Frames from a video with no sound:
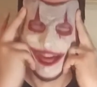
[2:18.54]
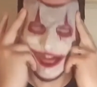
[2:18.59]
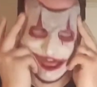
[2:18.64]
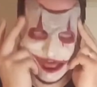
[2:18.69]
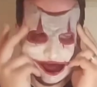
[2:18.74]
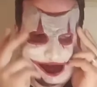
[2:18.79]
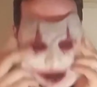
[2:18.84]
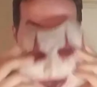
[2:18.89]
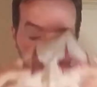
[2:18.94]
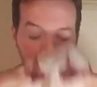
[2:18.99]

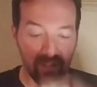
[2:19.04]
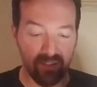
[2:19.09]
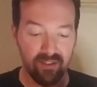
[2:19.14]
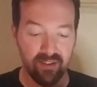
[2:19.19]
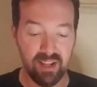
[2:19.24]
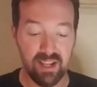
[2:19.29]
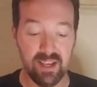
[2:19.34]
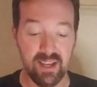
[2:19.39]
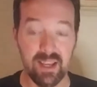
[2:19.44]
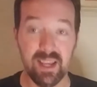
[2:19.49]

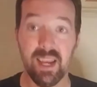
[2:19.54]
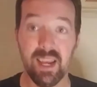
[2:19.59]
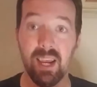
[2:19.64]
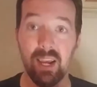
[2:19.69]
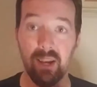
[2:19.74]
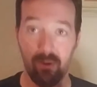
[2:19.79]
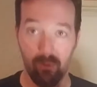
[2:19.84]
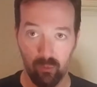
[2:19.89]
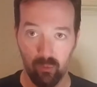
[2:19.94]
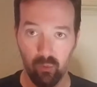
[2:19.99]
does
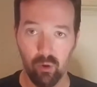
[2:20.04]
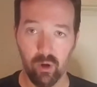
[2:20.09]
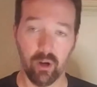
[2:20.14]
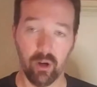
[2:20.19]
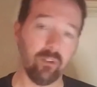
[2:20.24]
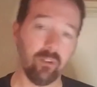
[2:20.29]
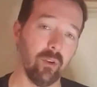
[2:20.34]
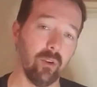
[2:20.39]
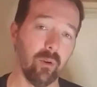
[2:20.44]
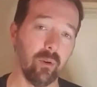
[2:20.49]
indeed
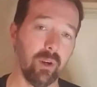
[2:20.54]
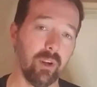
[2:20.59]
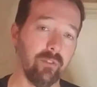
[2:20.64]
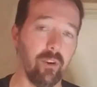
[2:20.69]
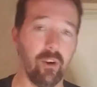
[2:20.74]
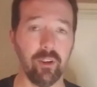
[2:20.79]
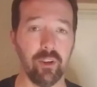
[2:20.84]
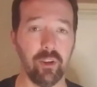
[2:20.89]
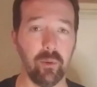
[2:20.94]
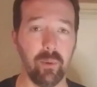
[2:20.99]
work. So if
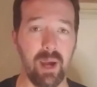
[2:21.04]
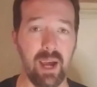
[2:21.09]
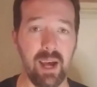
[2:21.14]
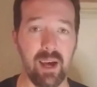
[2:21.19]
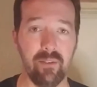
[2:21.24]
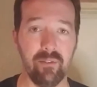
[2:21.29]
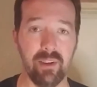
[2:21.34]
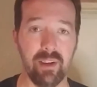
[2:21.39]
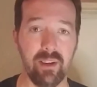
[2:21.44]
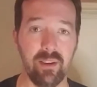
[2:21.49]
all you
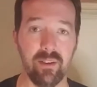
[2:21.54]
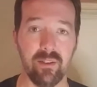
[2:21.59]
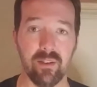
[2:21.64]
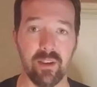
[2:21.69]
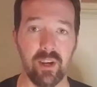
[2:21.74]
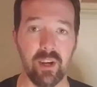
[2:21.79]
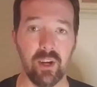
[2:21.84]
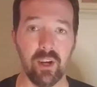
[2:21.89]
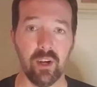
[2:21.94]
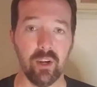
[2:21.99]
have is
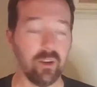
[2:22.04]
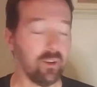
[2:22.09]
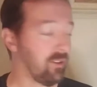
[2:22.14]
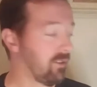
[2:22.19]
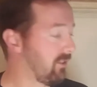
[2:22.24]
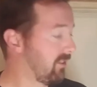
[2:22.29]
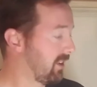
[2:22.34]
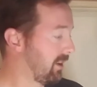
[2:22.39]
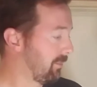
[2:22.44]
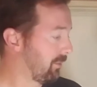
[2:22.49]

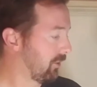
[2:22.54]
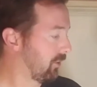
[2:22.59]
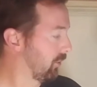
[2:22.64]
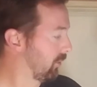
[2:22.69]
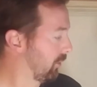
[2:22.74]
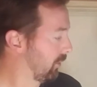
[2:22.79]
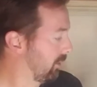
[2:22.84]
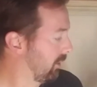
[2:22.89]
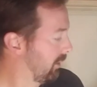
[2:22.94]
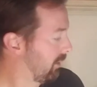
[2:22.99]

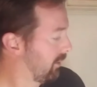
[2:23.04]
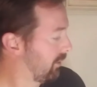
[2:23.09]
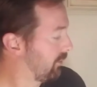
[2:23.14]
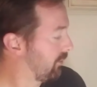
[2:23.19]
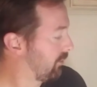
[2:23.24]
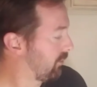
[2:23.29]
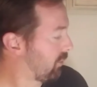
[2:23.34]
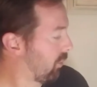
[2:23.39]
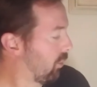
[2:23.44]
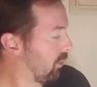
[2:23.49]
typical
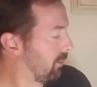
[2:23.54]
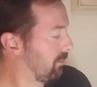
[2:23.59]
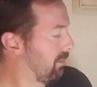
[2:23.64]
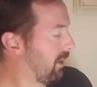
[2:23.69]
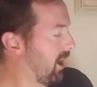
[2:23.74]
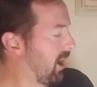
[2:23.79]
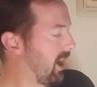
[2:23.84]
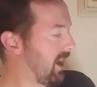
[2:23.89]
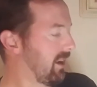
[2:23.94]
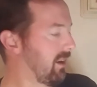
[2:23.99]

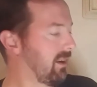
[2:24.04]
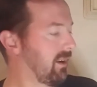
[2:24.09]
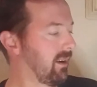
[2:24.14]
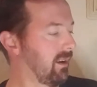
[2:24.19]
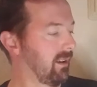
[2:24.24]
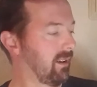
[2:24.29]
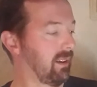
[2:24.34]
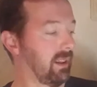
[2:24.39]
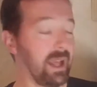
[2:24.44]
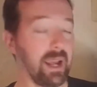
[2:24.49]
store-bought
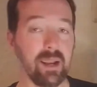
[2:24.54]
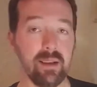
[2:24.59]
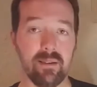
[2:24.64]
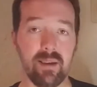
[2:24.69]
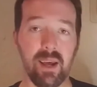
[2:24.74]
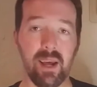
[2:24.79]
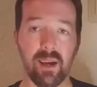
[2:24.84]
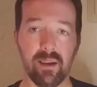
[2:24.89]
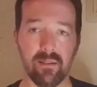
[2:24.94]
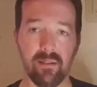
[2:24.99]

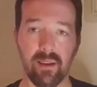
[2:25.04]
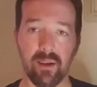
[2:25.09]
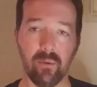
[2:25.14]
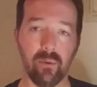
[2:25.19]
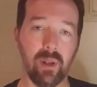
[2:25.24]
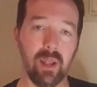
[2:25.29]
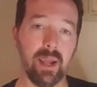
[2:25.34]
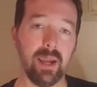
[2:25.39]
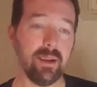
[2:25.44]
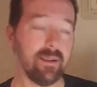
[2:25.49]
latex,
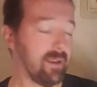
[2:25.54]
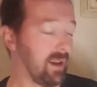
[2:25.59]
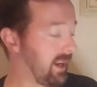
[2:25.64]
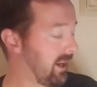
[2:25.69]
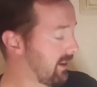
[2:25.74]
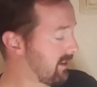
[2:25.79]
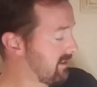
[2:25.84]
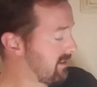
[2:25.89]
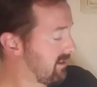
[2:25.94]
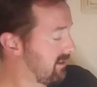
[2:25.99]
liquid
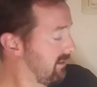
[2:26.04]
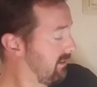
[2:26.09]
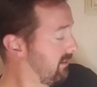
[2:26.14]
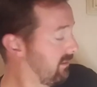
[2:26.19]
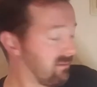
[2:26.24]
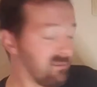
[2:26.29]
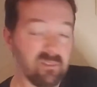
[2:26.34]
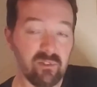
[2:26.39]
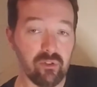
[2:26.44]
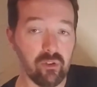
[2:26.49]
latex,
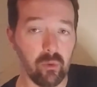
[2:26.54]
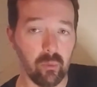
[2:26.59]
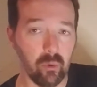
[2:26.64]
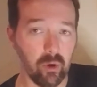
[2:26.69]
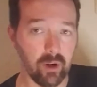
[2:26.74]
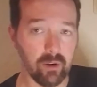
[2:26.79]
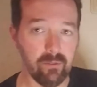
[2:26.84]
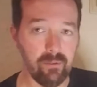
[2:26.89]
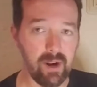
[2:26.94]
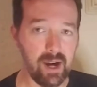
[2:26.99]
should
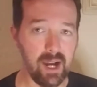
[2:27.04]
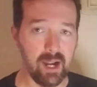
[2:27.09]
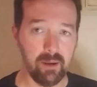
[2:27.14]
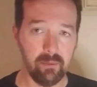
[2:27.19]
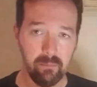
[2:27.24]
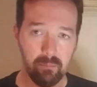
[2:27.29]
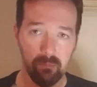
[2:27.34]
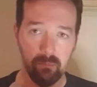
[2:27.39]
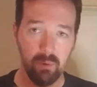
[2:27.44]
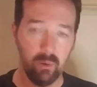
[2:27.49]
work fine.
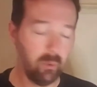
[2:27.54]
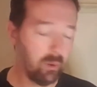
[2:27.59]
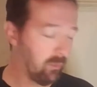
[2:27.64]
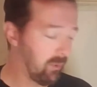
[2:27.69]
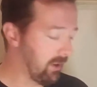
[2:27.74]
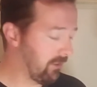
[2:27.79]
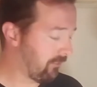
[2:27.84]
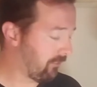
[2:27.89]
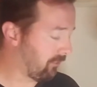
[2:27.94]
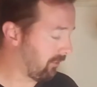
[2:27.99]
But we
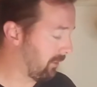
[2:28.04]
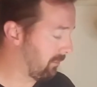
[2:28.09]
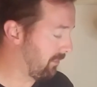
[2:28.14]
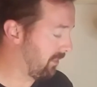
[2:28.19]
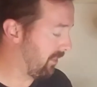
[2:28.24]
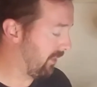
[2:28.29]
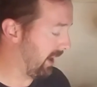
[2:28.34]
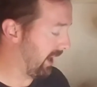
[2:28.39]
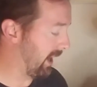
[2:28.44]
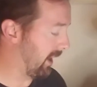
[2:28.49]
went
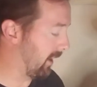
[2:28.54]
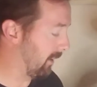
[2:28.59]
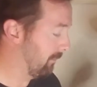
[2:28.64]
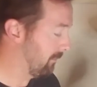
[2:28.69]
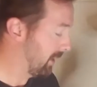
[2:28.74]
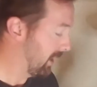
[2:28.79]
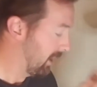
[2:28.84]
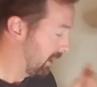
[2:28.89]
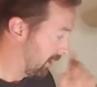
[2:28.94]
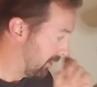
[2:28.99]
from there
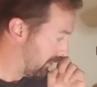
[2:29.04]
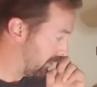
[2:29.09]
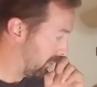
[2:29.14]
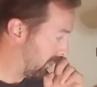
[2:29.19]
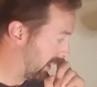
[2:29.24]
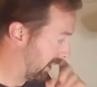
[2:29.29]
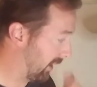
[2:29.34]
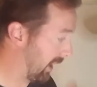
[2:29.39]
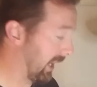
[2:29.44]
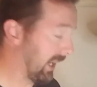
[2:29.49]
to
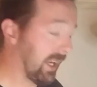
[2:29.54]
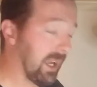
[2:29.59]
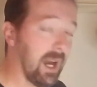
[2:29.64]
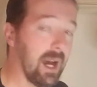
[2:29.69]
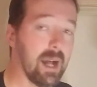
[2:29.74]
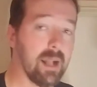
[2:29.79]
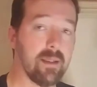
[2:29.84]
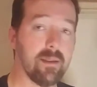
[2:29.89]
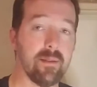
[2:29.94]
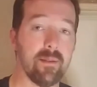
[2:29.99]
where I
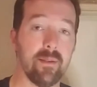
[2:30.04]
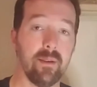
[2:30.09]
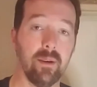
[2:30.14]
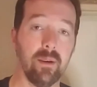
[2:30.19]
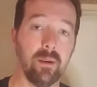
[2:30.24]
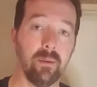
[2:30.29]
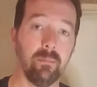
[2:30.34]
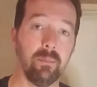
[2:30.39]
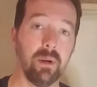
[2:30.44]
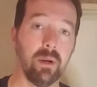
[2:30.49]
got
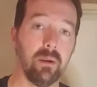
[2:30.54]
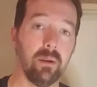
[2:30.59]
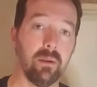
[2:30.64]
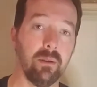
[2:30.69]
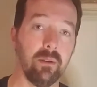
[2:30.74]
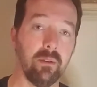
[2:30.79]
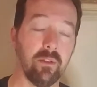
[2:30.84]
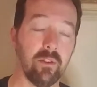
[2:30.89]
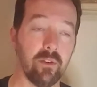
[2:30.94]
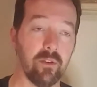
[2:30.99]
some
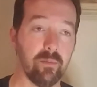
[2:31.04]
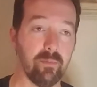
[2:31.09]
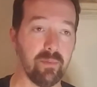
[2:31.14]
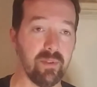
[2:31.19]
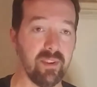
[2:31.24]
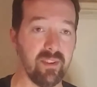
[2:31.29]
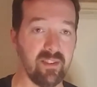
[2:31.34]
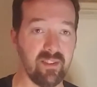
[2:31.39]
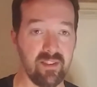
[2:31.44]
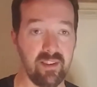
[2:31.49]

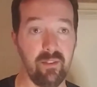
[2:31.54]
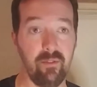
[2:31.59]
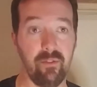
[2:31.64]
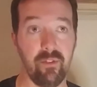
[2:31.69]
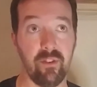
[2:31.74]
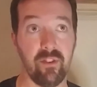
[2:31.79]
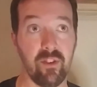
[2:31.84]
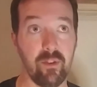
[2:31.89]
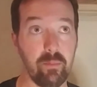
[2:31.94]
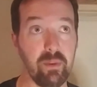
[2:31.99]

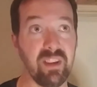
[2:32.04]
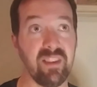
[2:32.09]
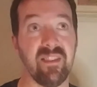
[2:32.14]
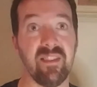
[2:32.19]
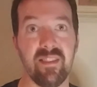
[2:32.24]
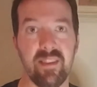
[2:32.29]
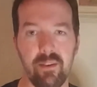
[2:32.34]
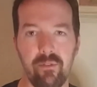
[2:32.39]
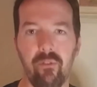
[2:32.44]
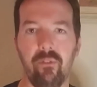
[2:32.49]

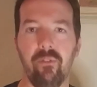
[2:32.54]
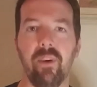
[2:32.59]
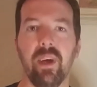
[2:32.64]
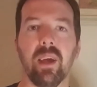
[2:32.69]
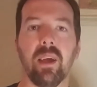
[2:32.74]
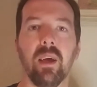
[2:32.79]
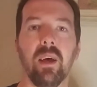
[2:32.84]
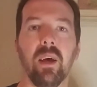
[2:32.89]
specific